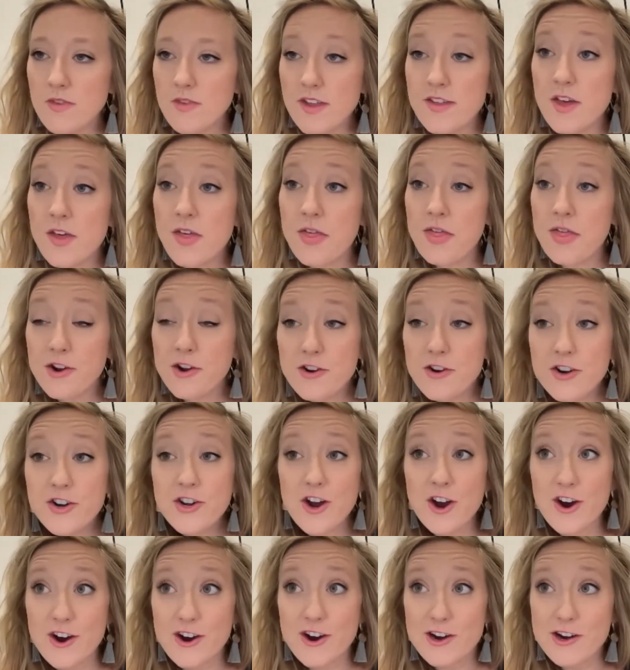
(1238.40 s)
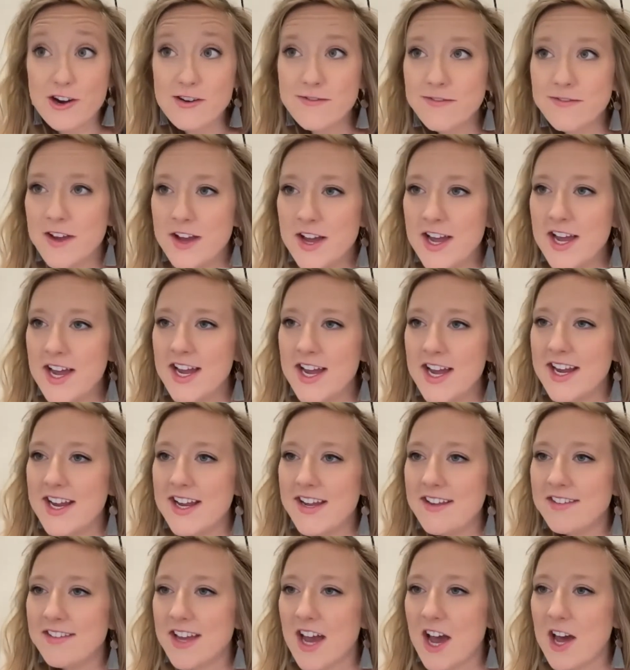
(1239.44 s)
The third carve
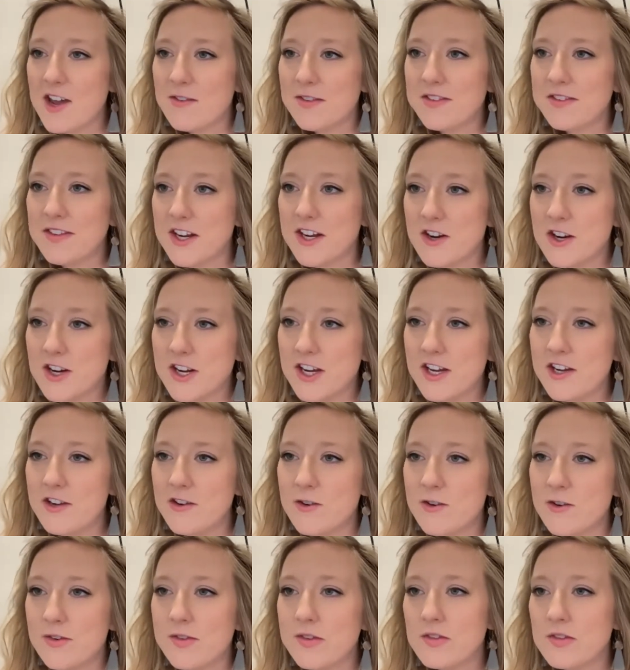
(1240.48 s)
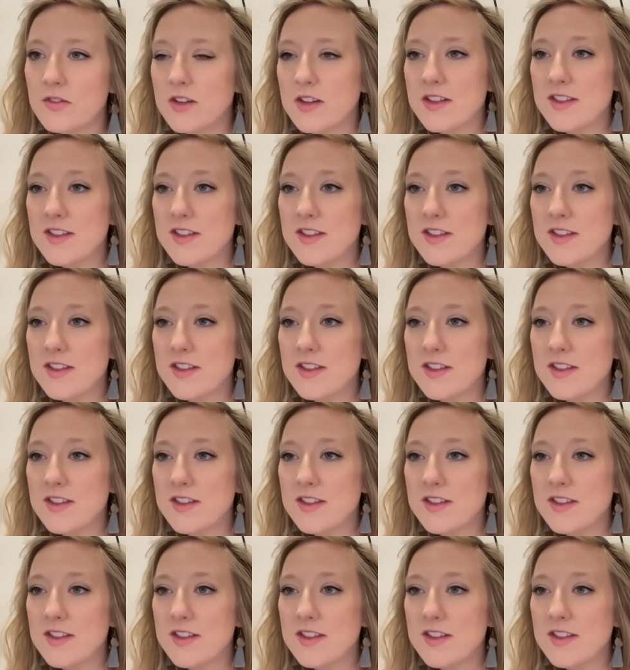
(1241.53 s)
is out of Syracuse.